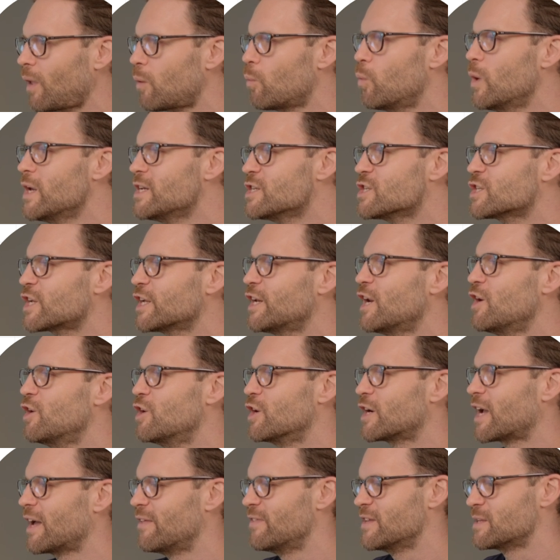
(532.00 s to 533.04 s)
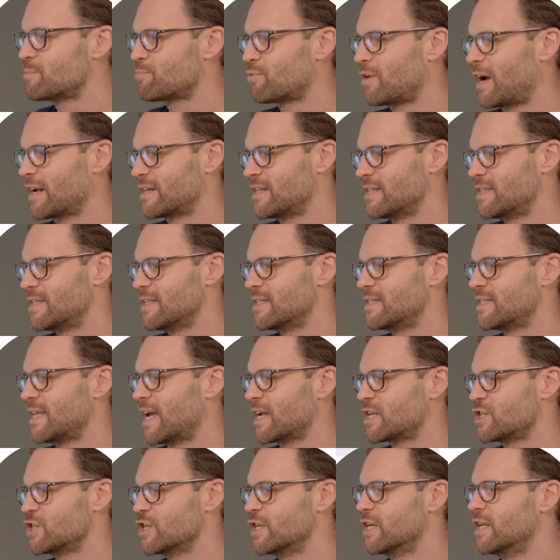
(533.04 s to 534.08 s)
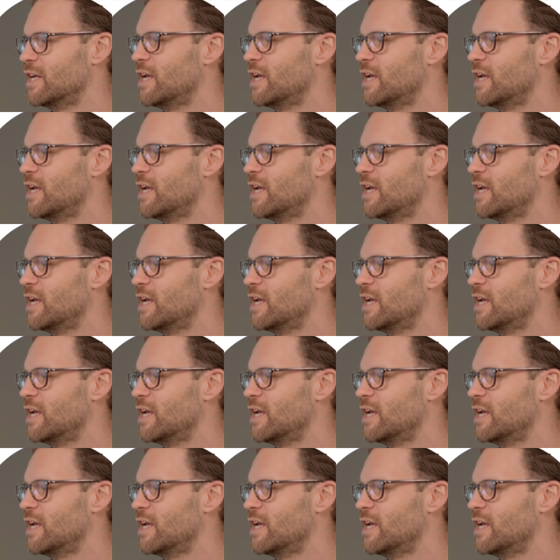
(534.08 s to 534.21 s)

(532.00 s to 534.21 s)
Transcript: We're just going to look at this practices section.